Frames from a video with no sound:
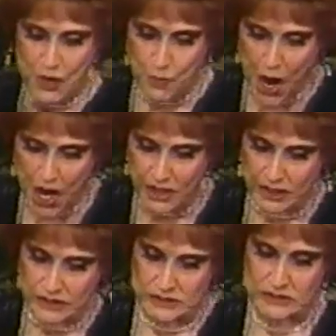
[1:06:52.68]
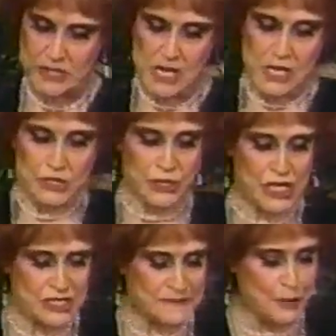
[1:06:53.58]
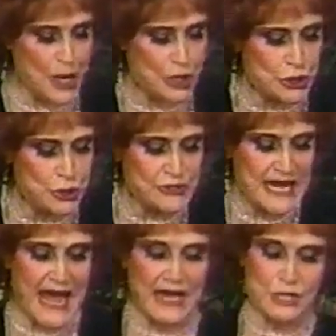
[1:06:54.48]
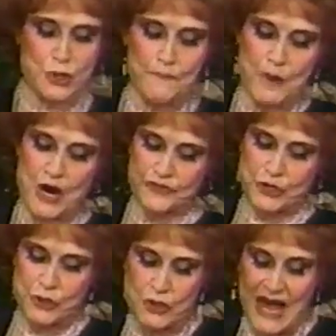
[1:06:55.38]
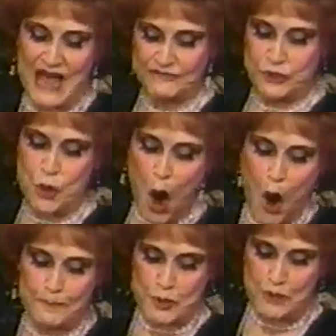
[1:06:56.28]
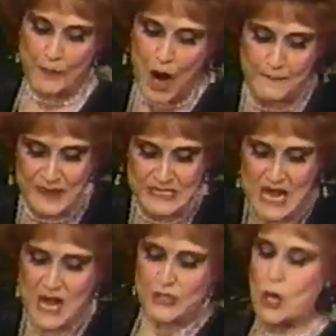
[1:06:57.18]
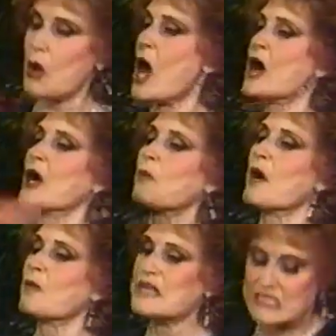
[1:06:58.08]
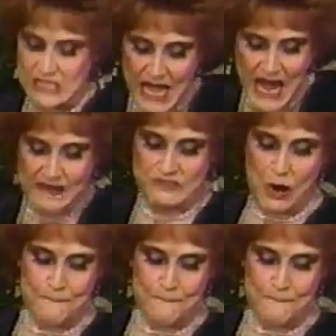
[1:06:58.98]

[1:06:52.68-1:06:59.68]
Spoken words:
world. Jesus brought a new day, a new birth, a new life, new hope, new purpose. No longer were we slaves or